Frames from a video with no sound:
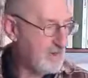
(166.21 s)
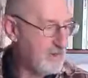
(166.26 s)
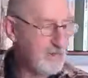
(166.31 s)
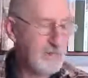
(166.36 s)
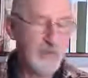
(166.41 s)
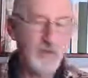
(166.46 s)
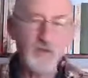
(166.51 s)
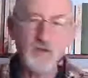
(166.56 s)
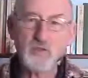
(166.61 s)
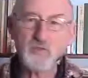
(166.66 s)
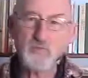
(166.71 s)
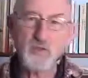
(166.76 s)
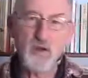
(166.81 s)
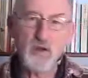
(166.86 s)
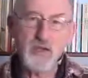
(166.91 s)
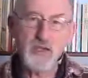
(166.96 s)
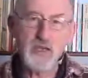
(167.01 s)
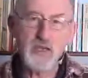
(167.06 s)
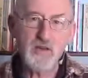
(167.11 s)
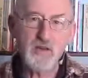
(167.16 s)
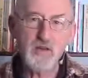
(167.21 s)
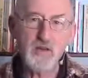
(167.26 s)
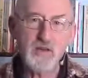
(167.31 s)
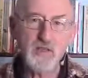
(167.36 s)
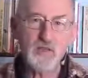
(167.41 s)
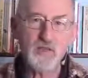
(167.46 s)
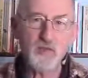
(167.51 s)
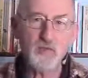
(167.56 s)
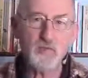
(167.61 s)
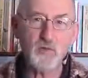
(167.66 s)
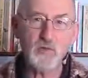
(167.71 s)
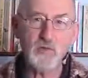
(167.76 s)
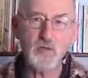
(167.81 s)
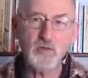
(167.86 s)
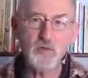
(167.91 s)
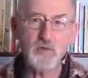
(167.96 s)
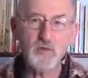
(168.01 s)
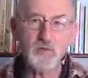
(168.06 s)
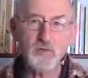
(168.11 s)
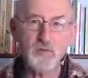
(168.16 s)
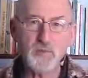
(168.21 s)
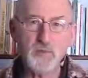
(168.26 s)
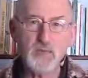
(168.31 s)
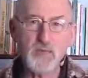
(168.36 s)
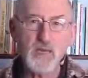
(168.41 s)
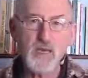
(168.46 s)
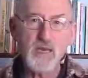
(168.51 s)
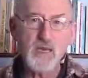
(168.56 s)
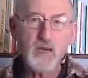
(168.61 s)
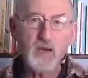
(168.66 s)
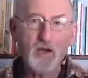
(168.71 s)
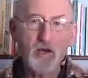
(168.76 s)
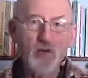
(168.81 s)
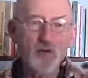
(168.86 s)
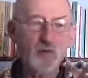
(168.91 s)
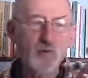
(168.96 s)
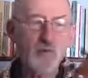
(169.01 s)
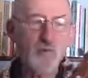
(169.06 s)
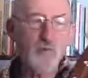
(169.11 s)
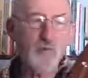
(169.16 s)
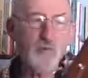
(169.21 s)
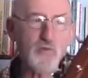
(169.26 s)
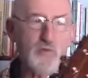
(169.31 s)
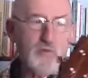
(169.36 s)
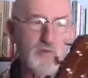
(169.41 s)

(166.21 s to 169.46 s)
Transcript: Because my hearing is not what it used to be, I also use